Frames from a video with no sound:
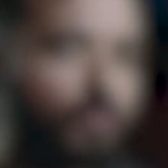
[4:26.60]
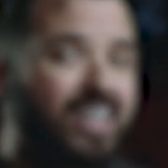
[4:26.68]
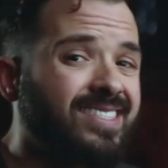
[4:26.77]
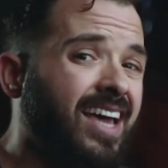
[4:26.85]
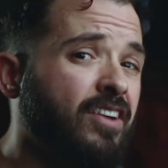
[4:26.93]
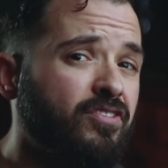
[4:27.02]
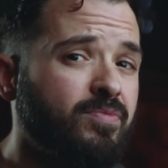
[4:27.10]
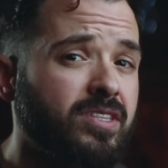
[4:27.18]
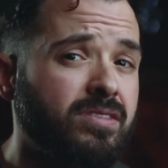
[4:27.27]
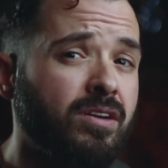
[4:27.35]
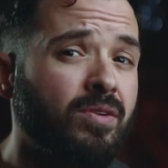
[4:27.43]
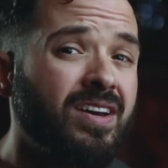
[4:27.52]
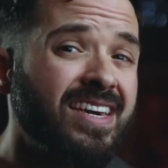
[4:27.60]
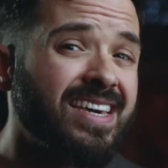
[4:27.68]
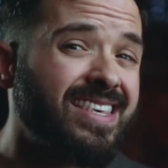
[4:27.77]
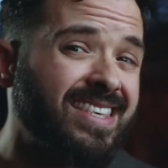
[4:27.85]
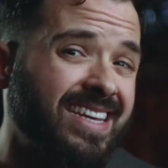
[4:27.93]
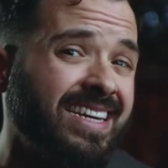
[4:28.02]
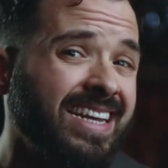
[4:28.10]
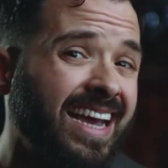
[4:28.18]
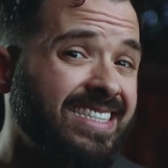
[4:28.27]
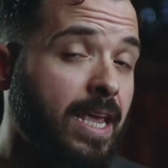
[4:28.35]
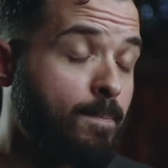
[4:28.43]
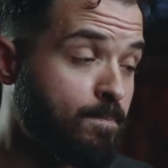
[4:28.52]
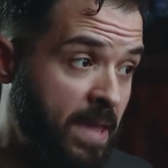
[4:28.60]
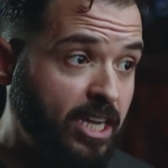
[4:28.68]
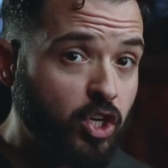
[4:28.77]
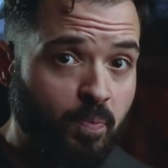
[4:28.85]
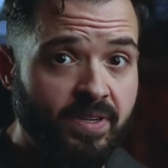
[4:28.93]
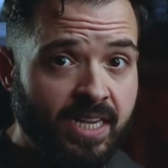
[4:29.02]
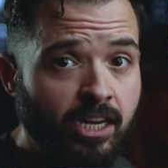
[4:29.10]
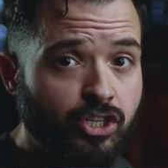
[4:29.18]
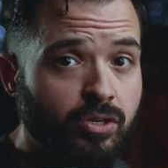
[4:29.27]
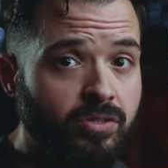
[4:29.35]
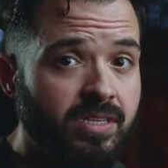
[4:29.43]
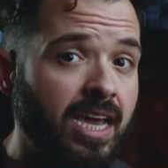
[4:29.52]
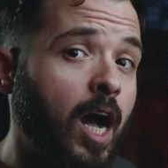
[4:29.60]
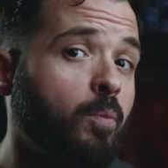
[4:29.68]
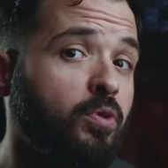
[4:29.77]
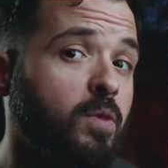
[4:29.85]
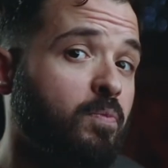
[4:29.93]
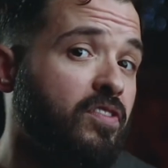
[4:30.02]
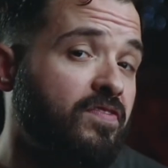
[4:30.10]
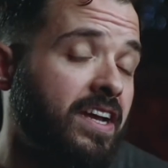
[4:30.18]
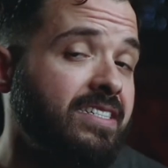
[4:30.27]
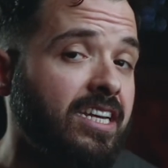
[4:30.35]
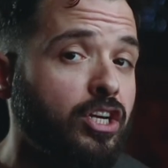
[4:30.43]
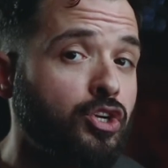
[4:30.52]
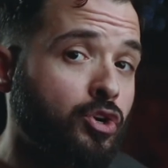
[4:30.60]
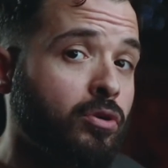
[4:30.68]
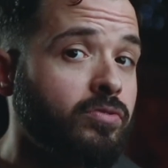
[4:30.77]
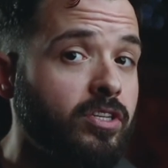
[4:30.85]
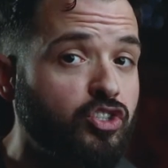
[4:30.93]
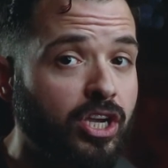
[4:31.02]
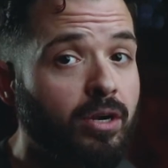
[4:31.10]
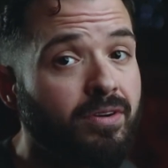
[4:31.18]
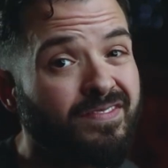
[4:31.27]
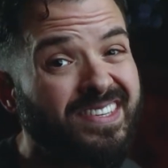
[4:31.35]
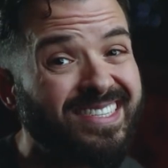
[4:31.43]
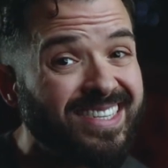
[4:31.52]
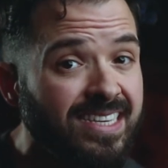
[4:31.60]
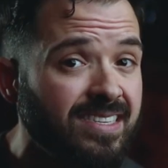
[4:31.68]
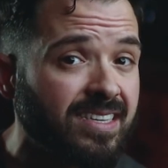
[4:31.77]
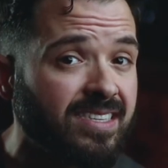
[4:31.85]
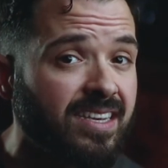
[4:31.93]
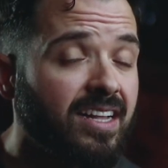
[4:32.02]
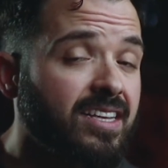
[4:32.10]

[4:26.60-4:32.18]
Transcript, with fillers: Aside from this, though, theanine has a major potential to help with preventing neurodegenerative diseases